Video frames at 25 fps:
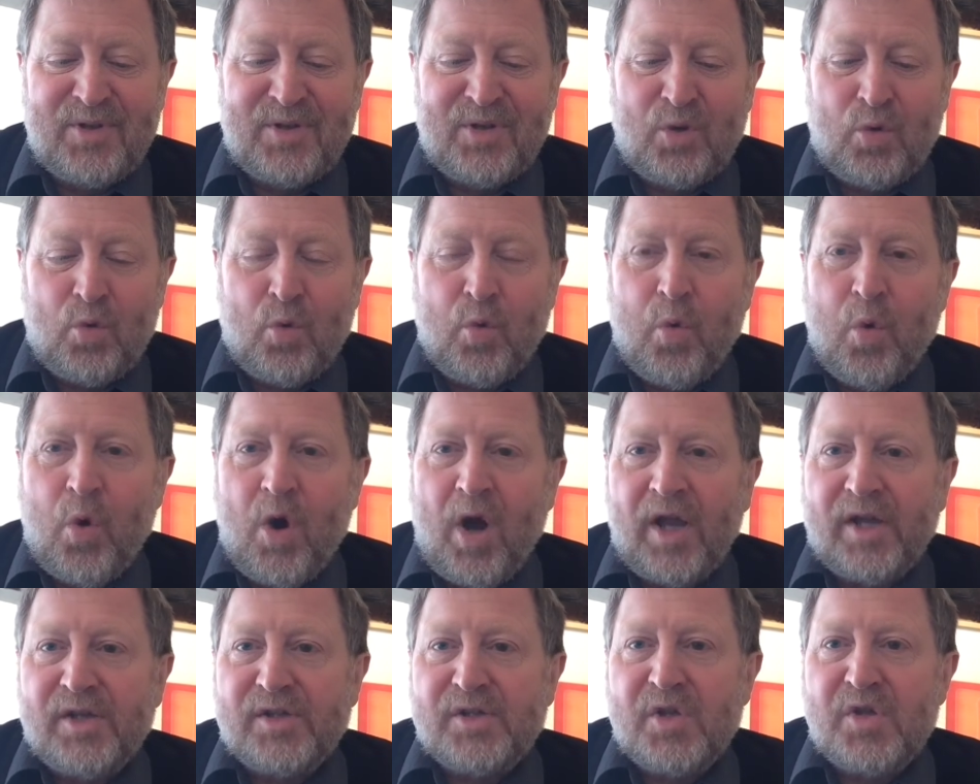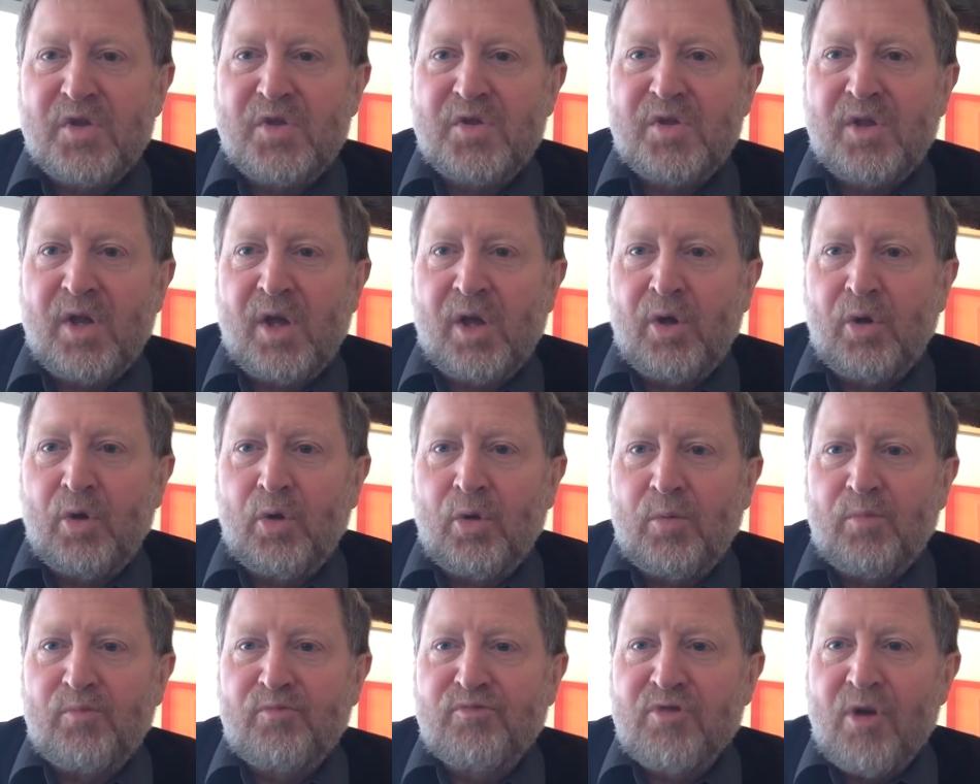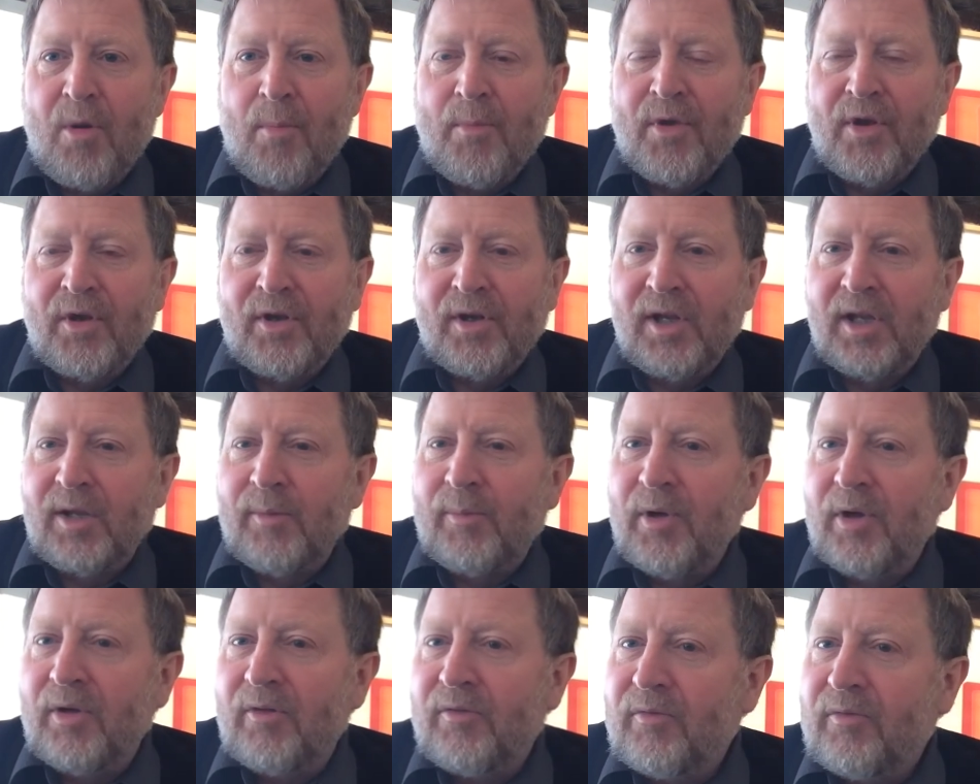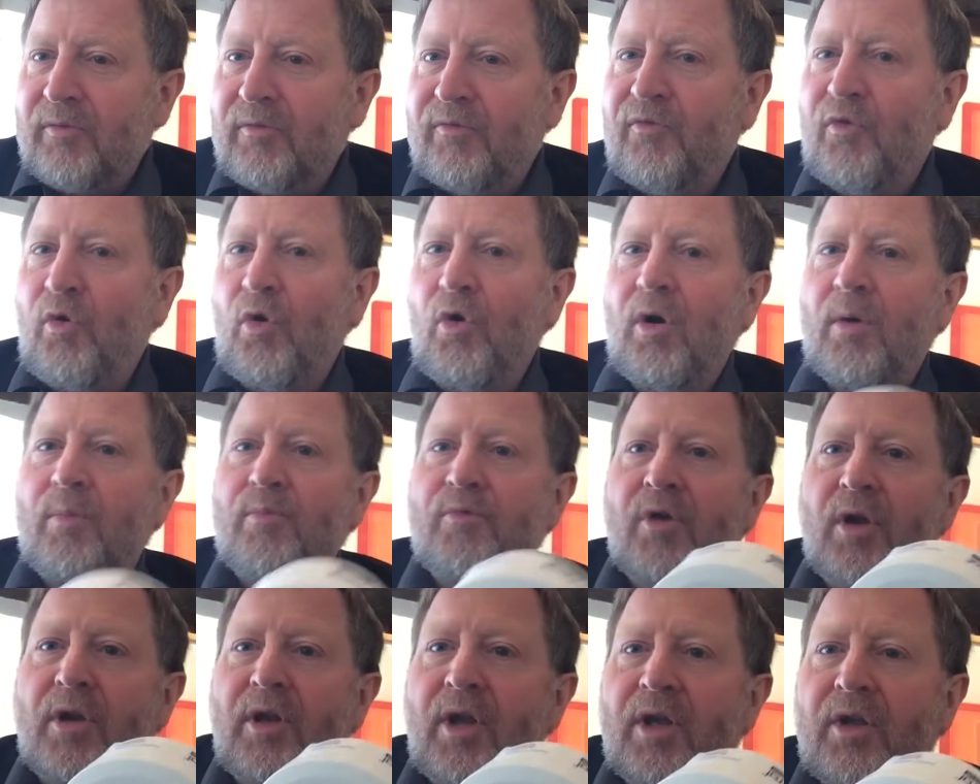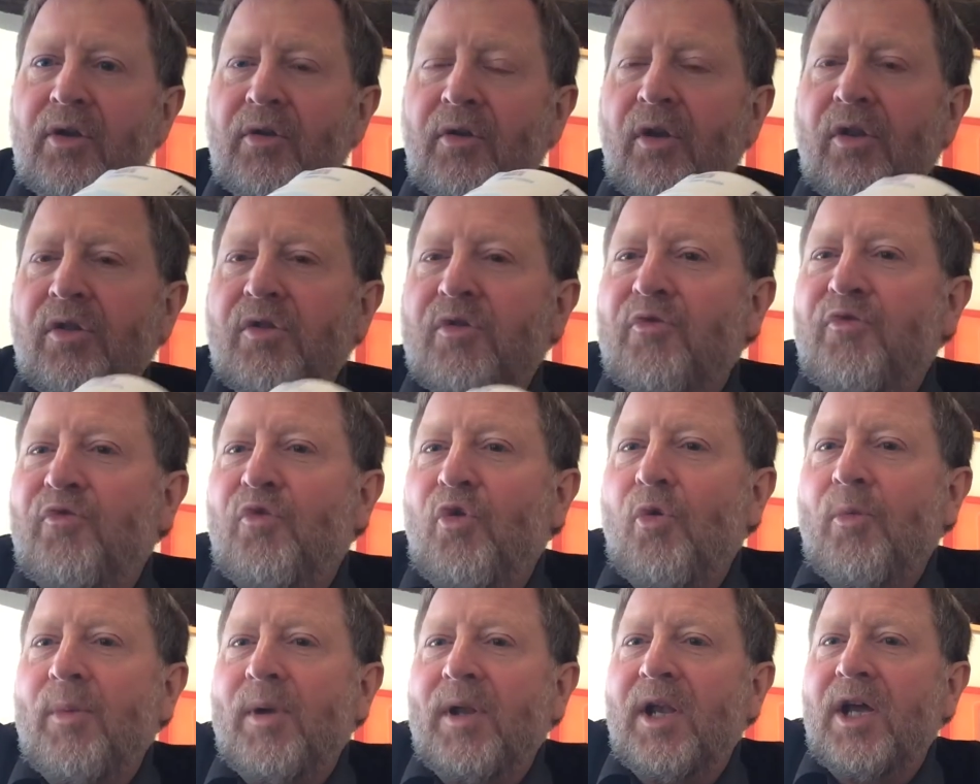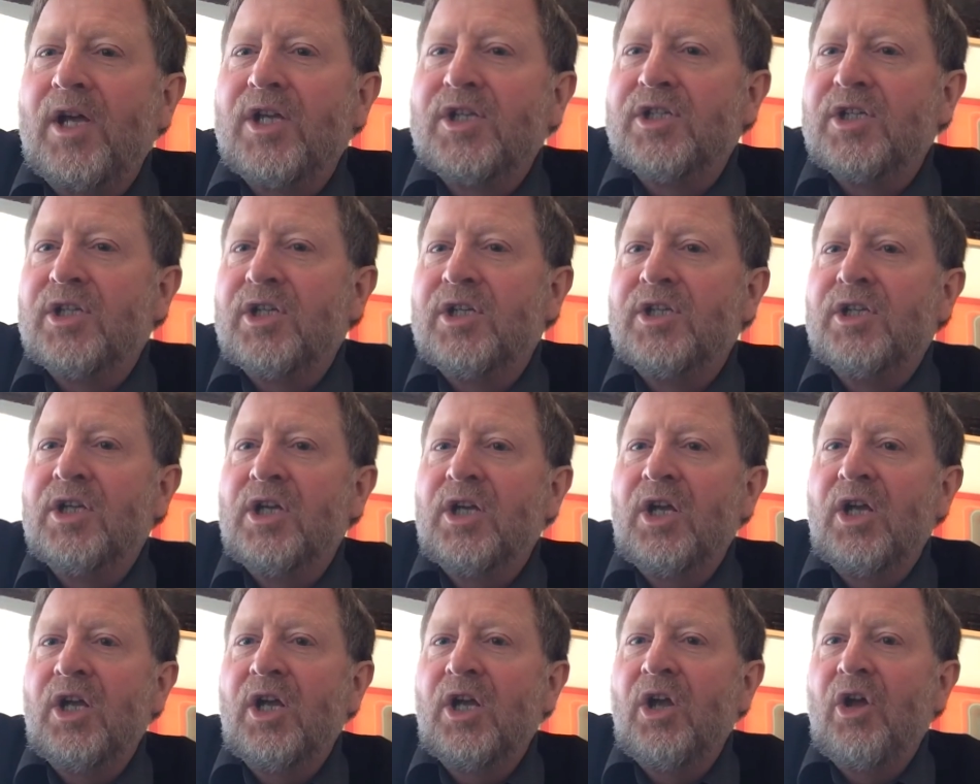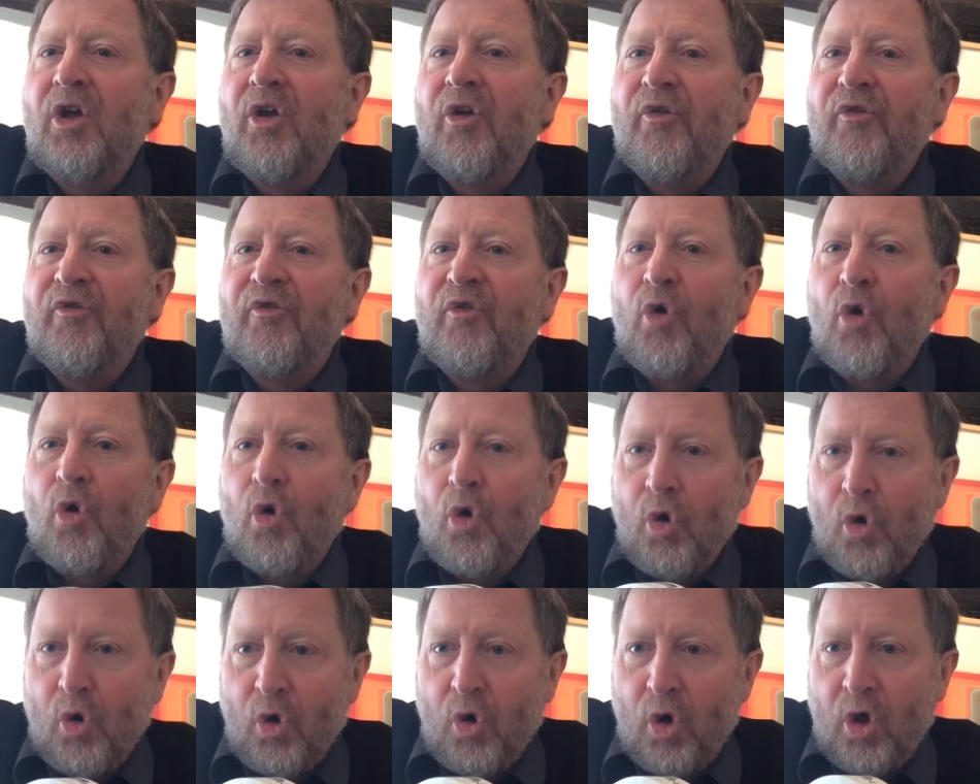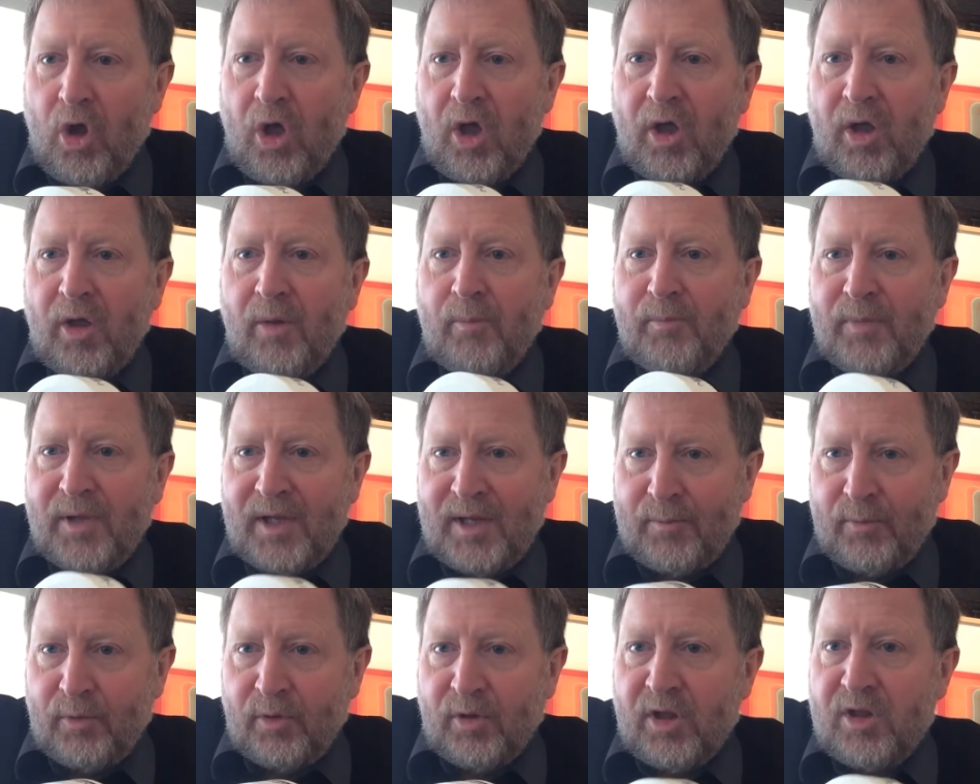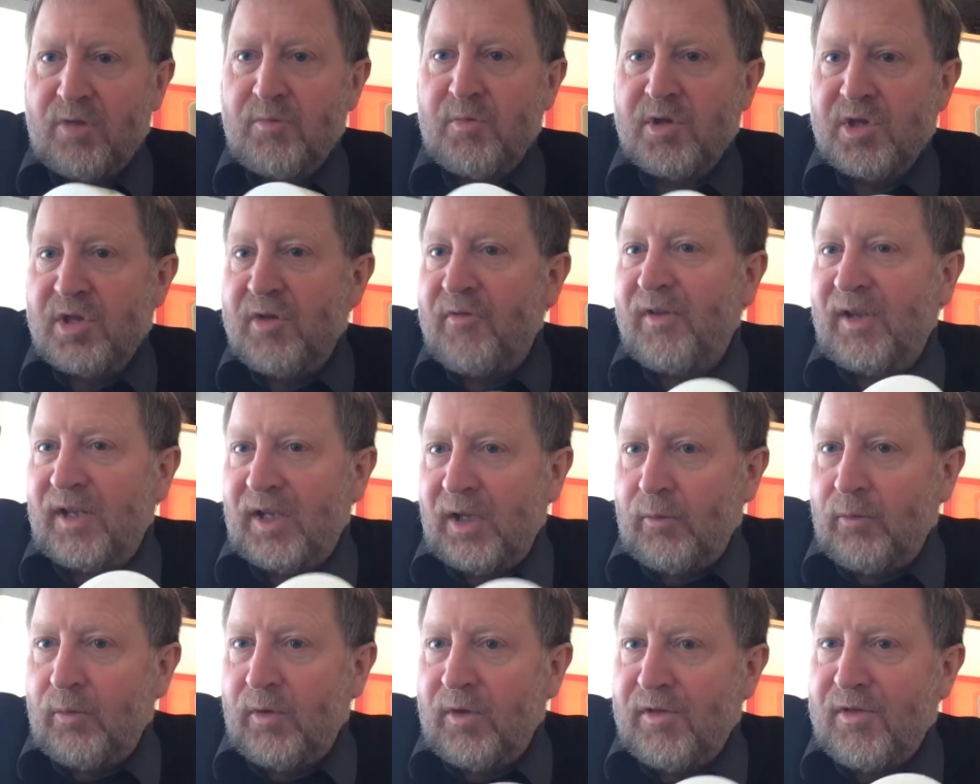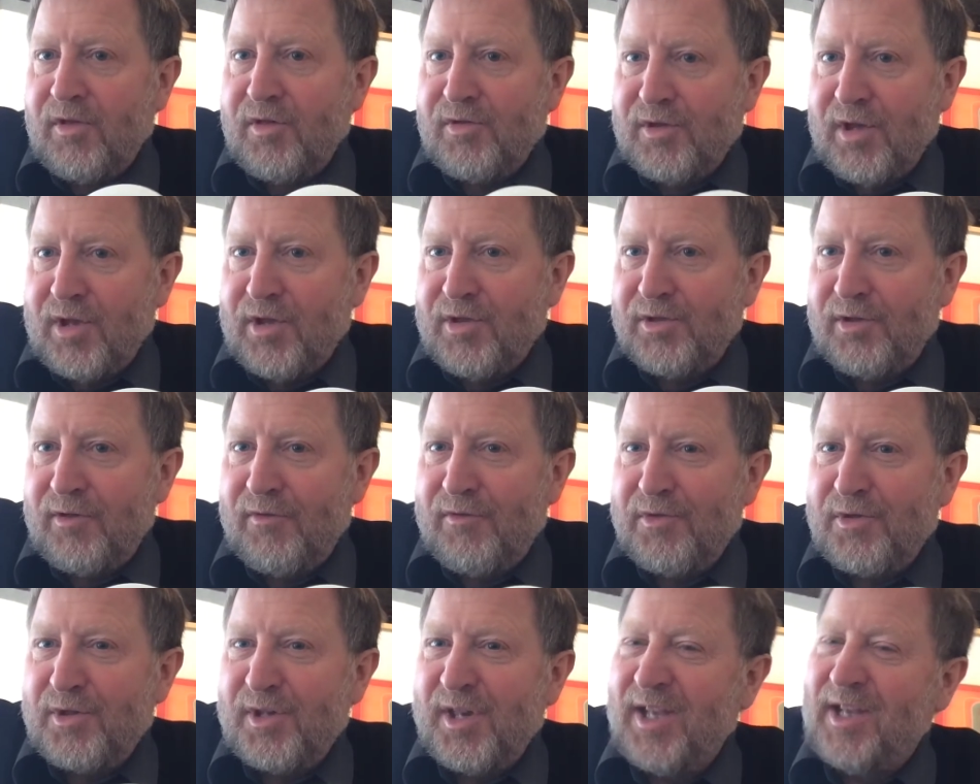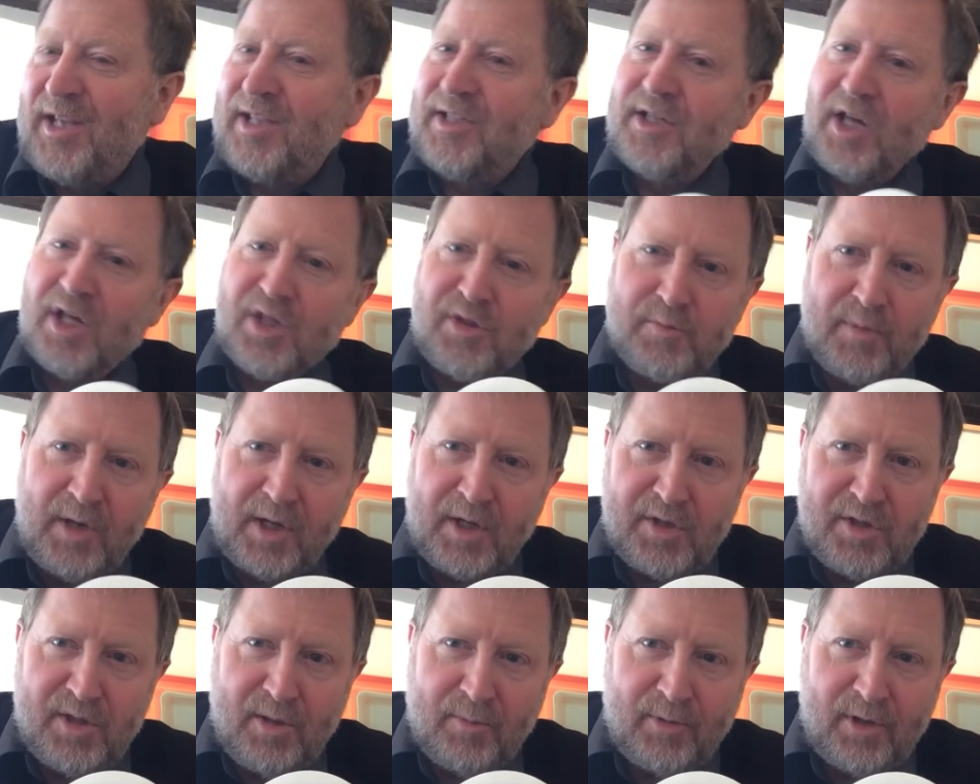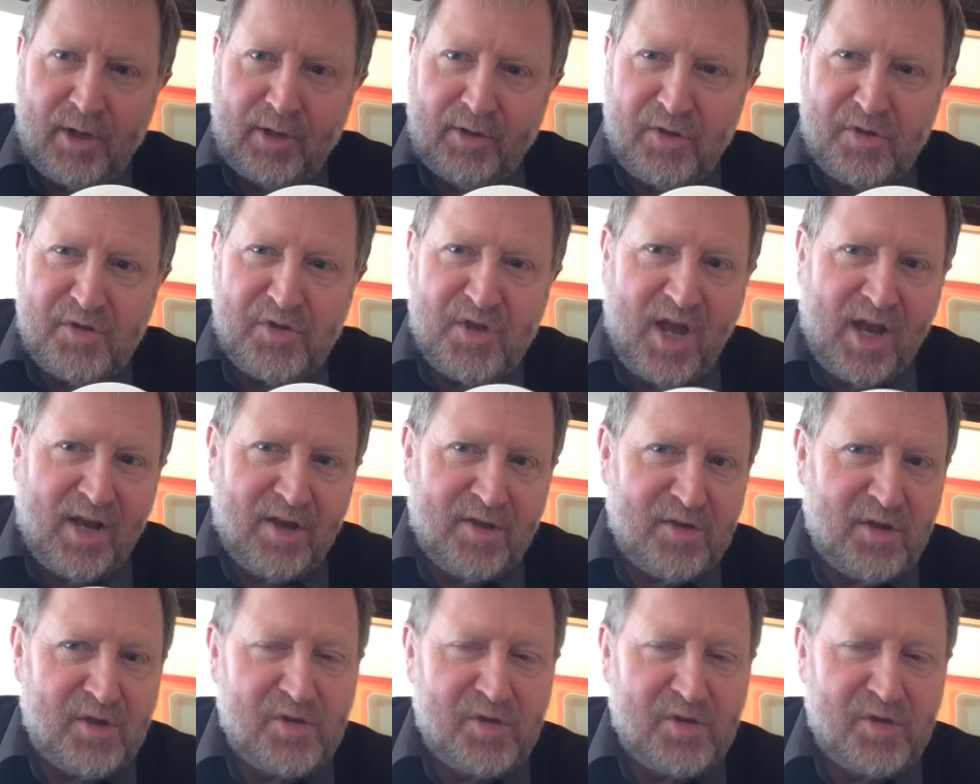quite so prominently, but for a product that's formulated for people specifically with sensitive skin, it does make some kind of sense.